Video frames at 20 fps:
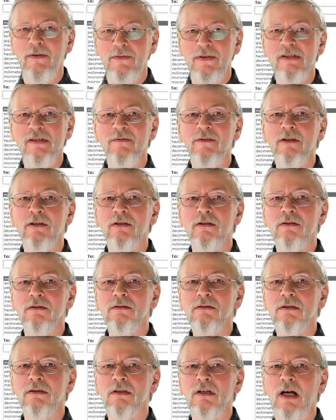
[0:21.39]
this video,
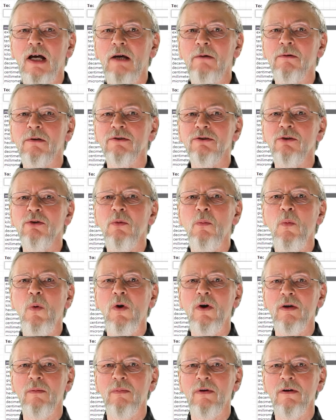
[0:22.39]
I will tell you
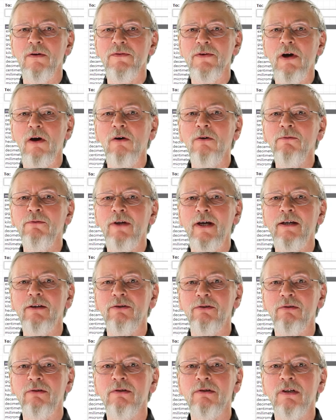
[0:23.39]
more about the online
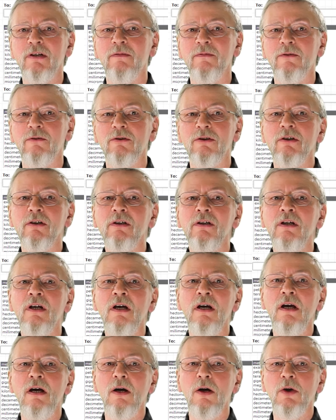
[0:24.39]
unit converter
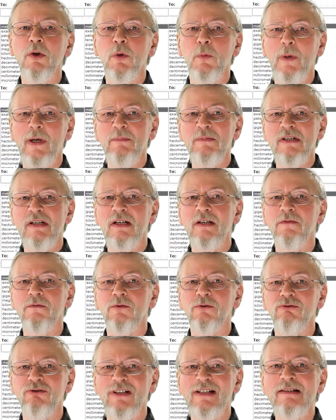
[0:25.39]
on the website
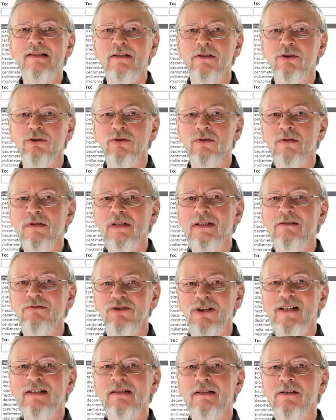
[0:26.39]
for translators,
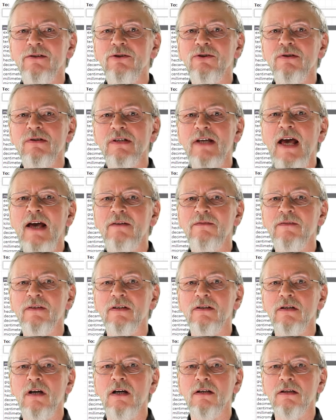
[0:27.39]

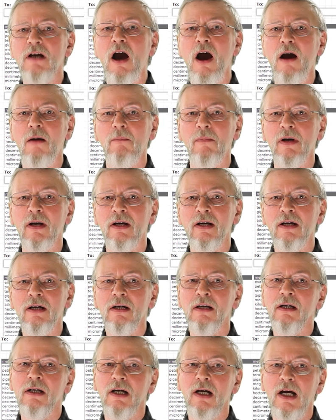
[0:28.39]
TranslatorsCafe.com.
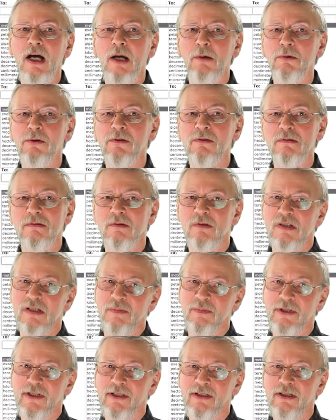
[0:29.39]
I will also
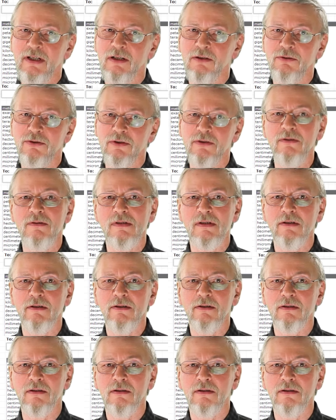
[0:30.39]
explain how to use it.